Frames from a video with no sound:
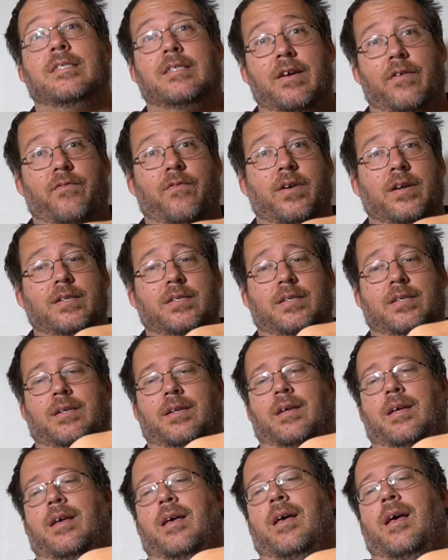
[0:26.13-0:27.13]
different.
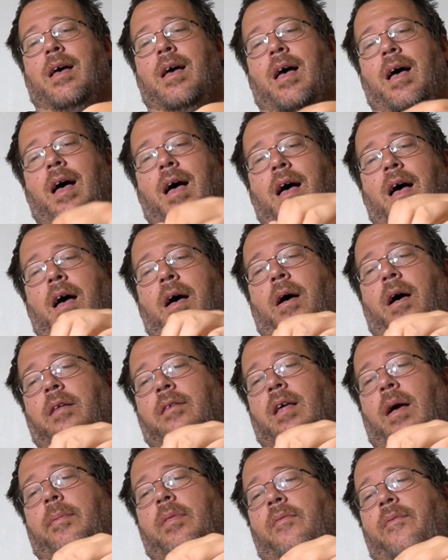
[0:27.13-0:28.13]
Uh, on
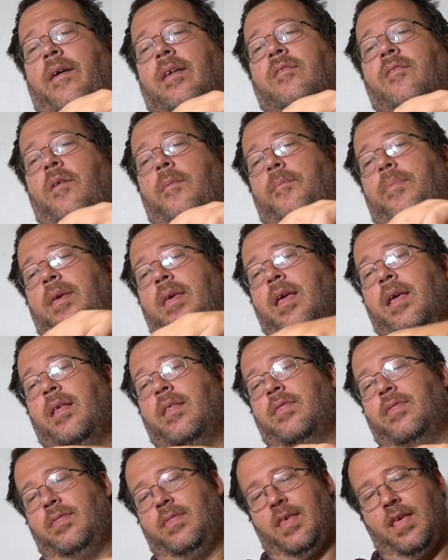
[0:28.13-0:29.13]
top of the fact that being
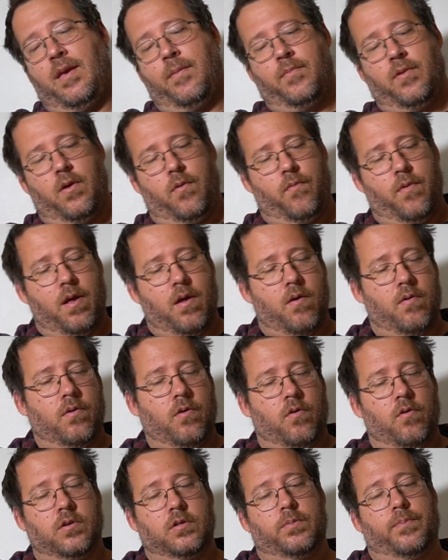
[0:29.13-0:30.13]
themed
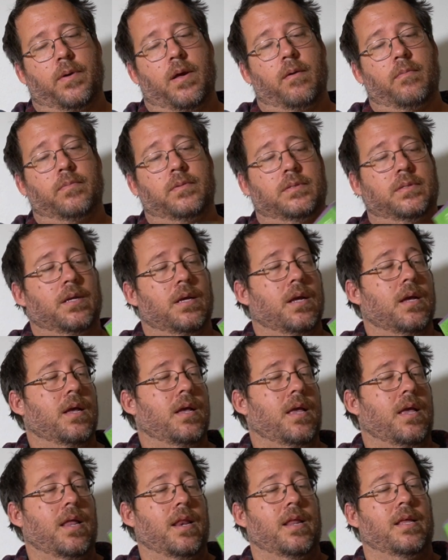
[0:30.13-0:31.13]
around
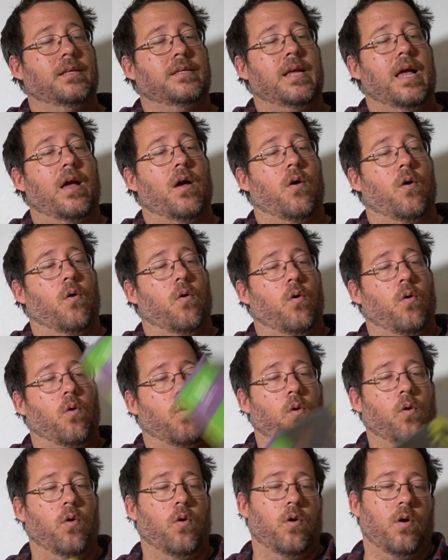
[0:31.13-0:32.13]
Goosebumps, it is at
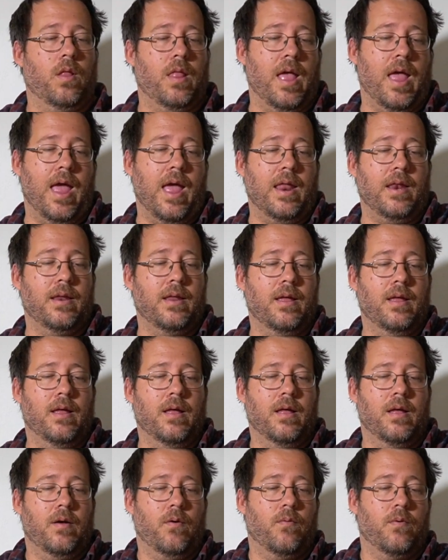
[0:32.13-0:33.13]
Horrorland,
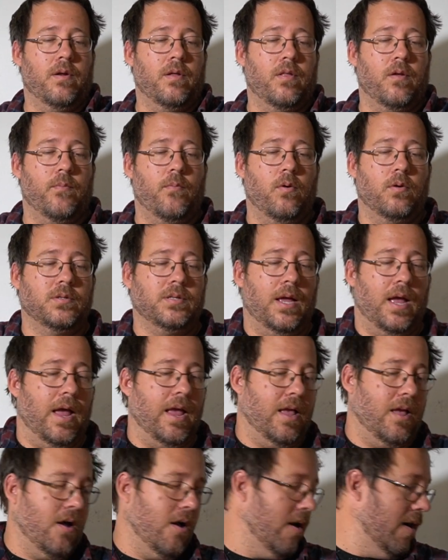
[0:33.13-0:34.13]
one of their most
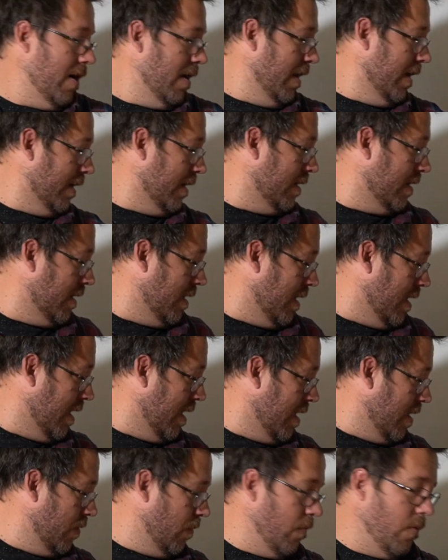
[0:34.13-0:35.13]
iconic
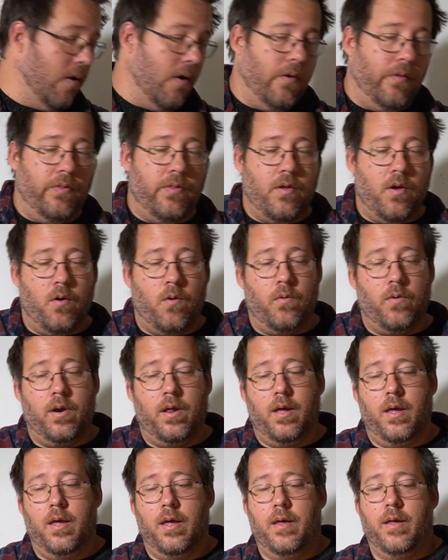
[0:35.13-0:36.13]
and
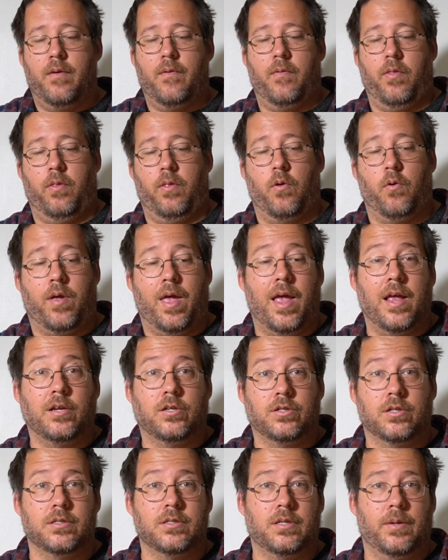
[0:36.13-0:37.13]
well-known
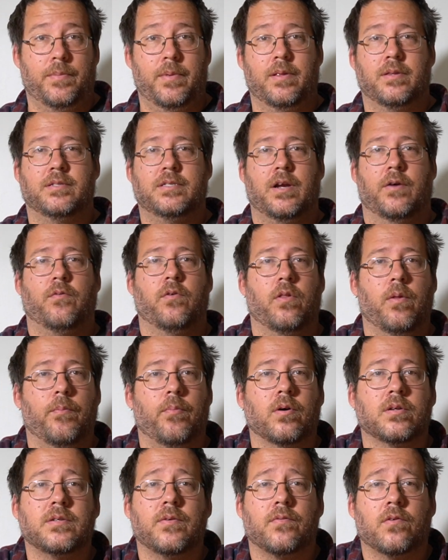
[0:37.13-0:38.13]
locations. I mean, several of
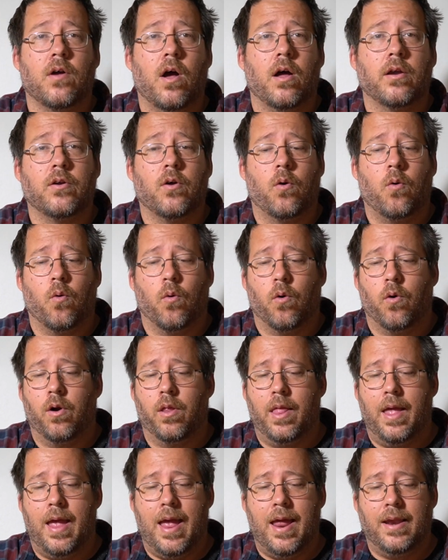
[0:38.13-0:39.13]
the books have gone to
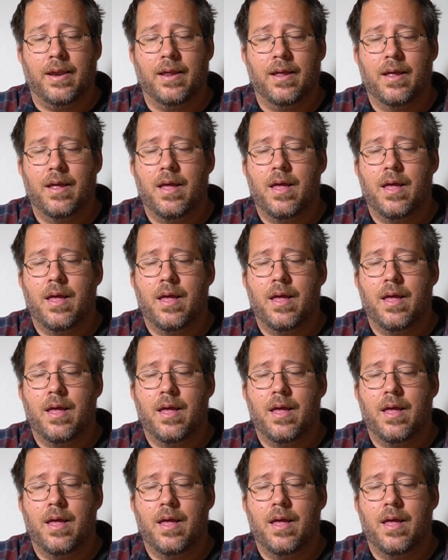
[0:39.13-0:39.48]
Horrorland,